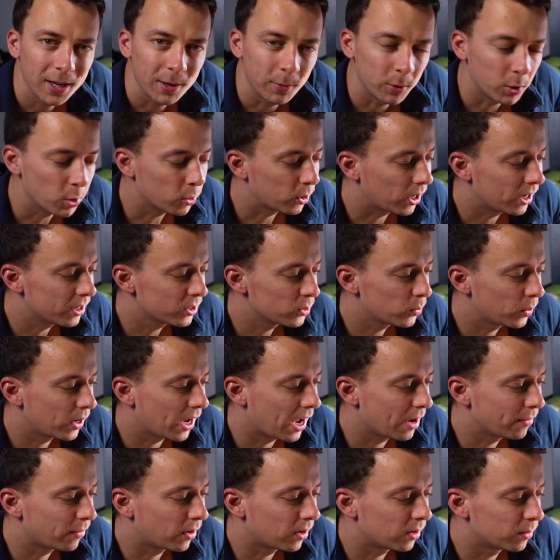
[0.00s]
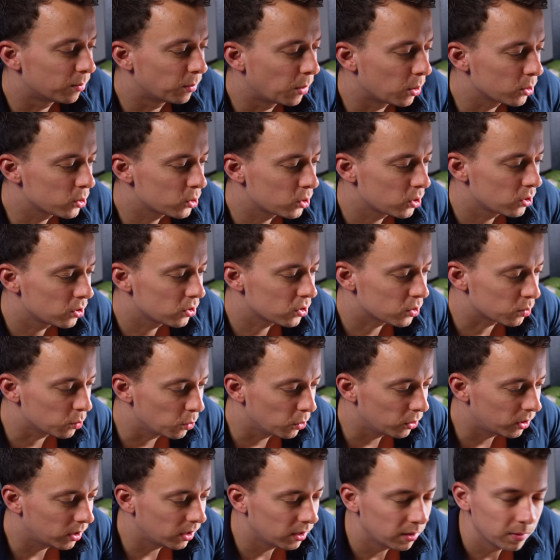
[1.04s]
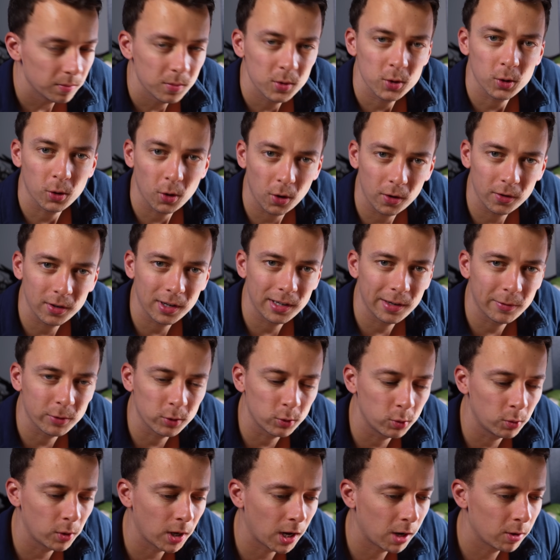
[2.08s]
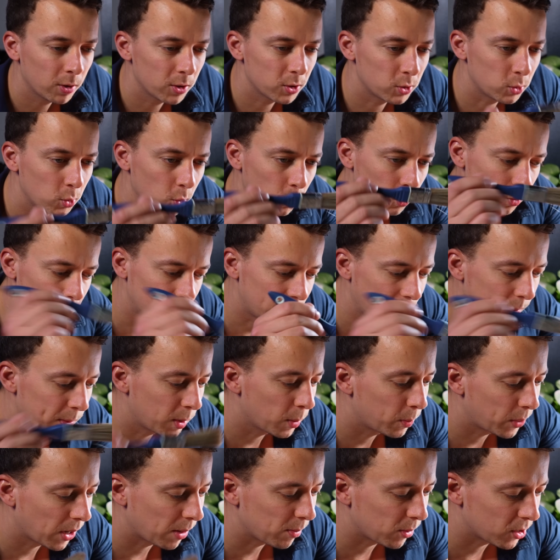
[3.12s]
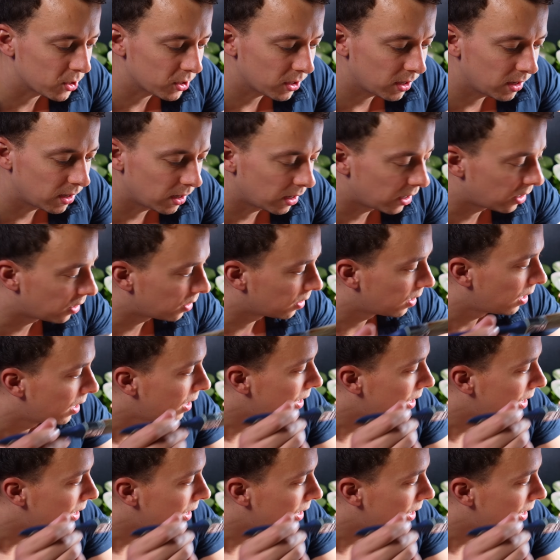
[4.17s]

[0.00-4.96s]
Here we go guys, we have our moss smoothie. So the only thing I have to do now is to dip the paintbrush in here